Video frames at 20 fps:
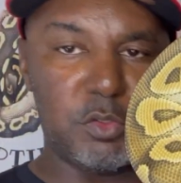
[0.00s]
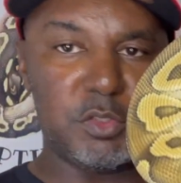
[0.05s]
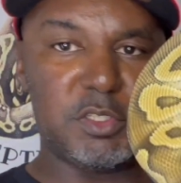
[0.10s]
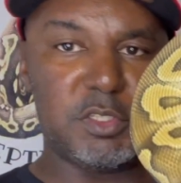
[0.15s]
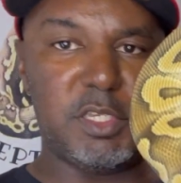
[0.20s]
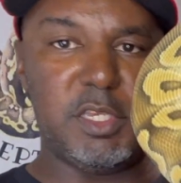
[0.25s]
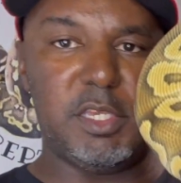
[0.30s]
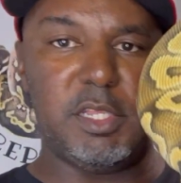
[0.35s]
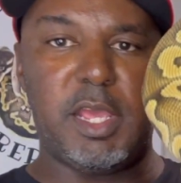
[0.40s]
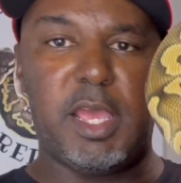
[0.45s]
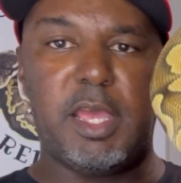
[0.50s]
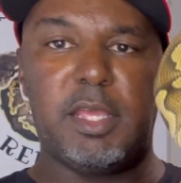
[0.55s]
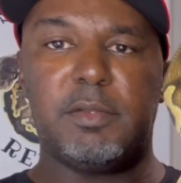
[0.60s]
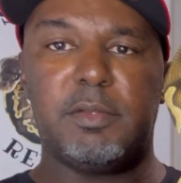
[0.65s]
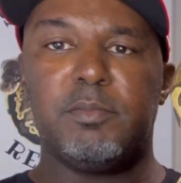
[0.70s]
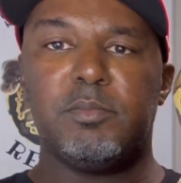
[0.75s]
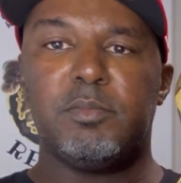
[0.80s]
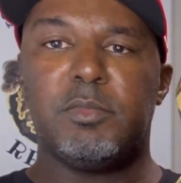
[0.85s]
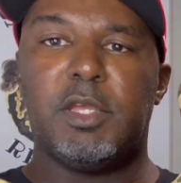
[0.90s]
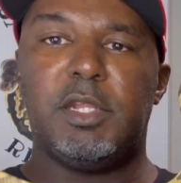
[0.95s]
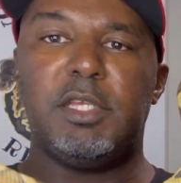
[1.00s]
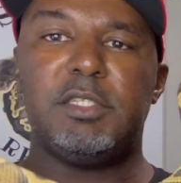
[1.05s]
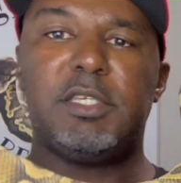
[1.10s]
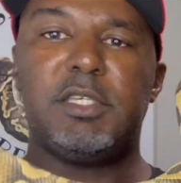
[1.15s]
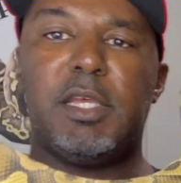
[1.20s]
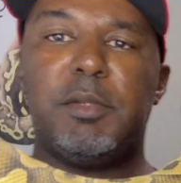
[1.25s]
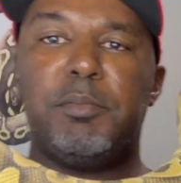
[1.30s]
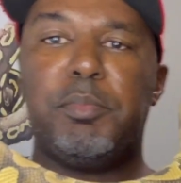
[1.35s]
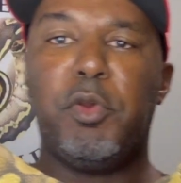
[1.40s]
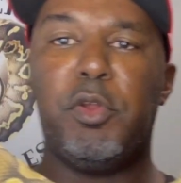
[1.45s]
see that, and he's
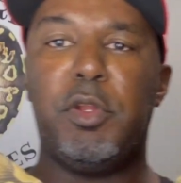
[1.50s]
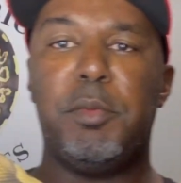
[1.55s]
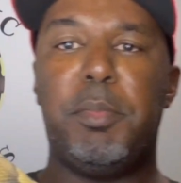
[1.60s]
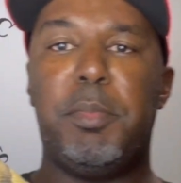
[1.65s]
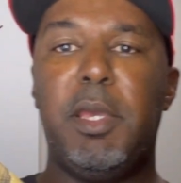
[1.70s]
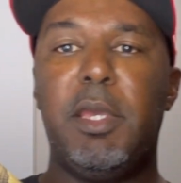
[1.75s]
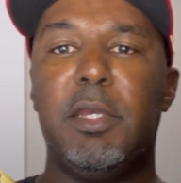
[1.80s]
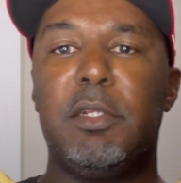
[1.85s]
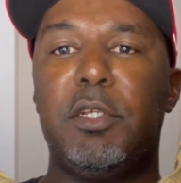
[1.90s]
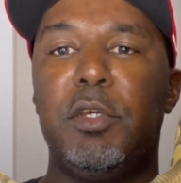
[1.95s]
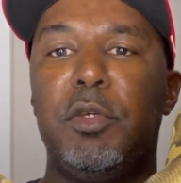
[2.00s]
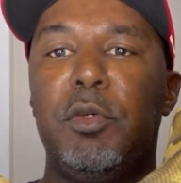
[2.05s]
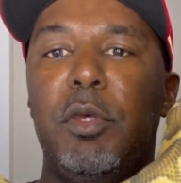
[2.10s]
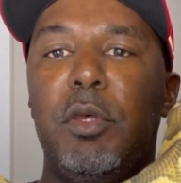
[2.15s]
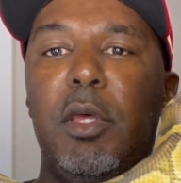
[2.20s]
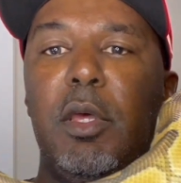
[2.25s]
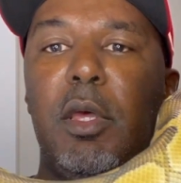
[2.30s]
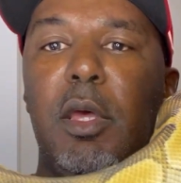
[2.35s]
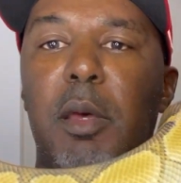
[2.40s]
getting pretty big too,